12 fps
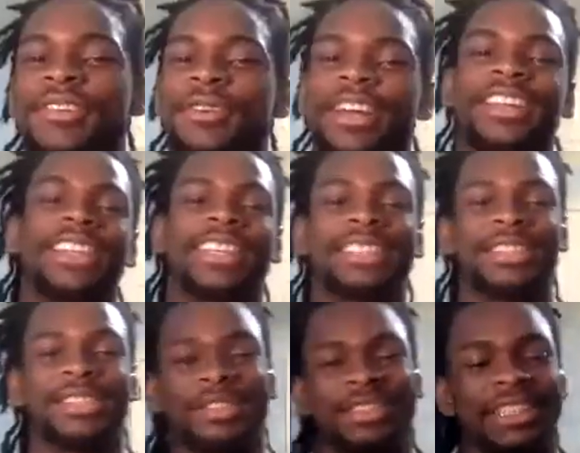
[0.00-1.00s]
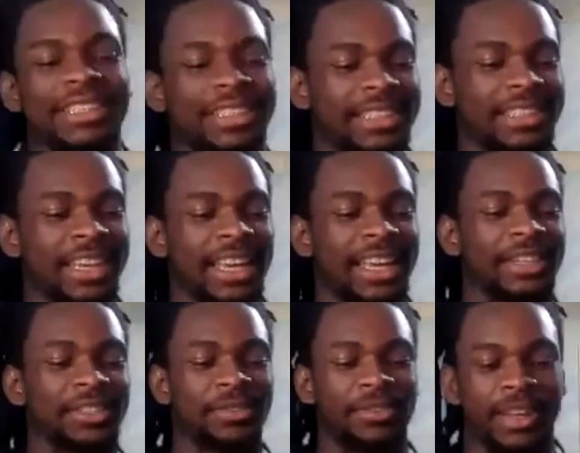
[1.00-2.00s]
right. That's social distancing at
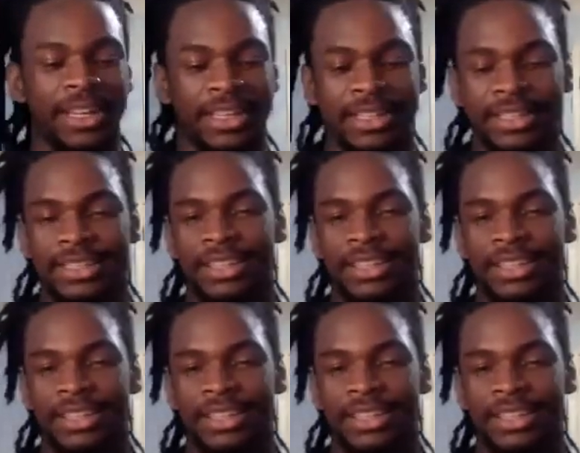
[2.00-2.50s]
its finest.